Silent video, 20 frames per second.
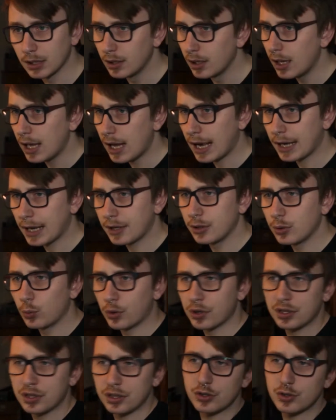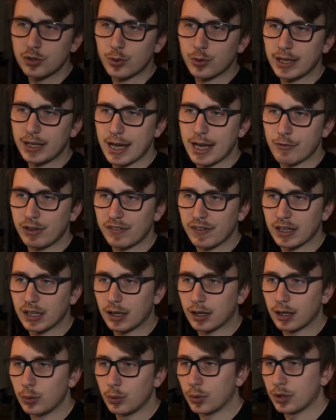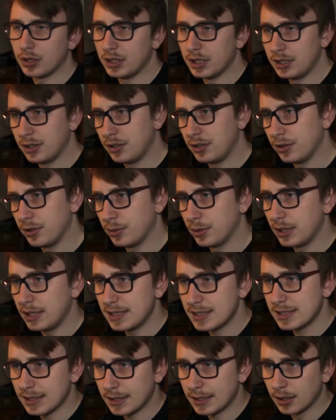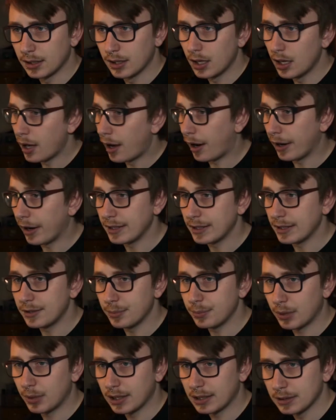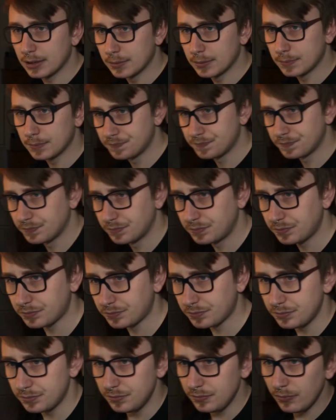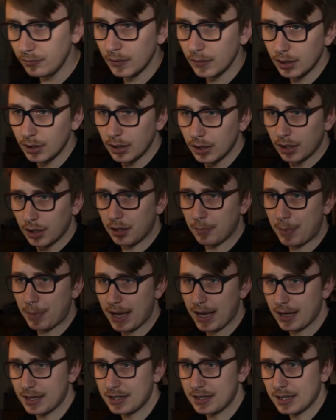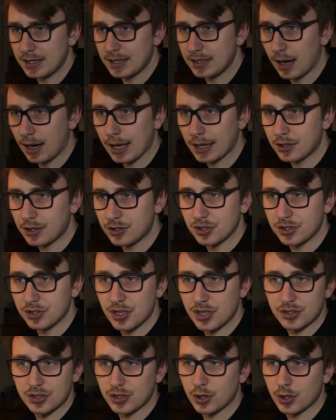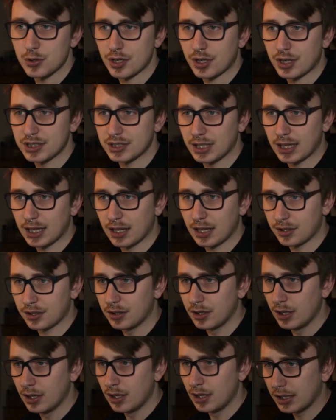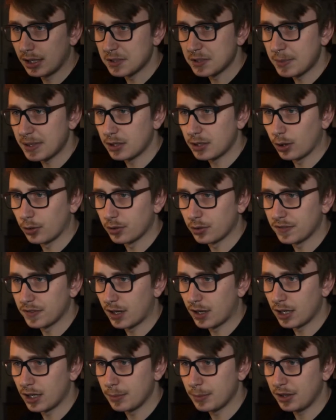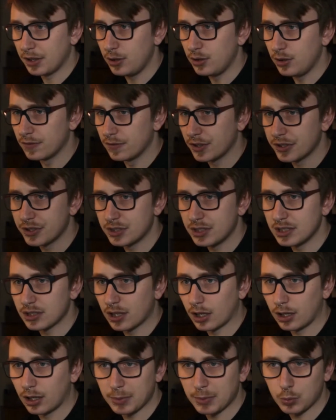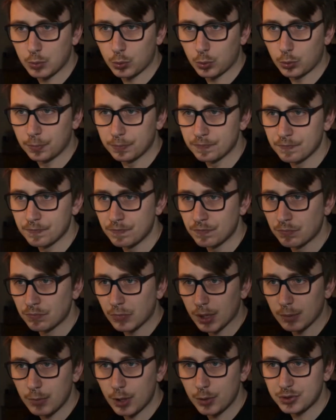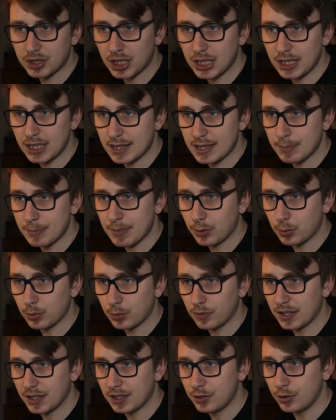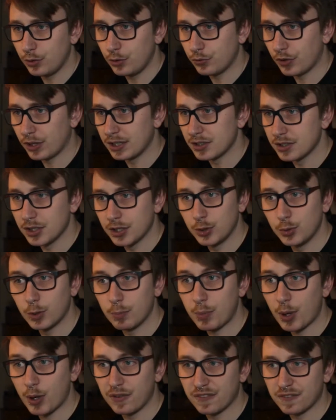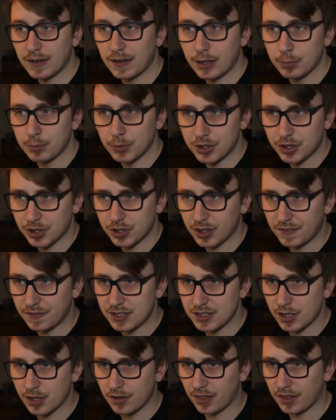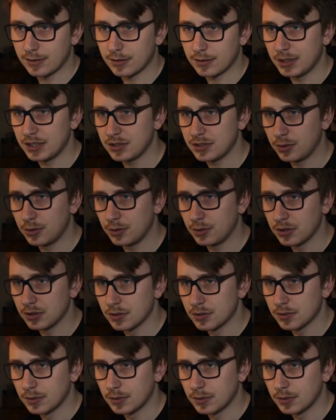Hannah wanted to join everything I wanted to do, he said. I didn't mind. The pair attended lectures, socialised together, and spent a lot of time at the university's climbing wall. Most days they met with their two friends, who were both fellow mature physiotherapy students.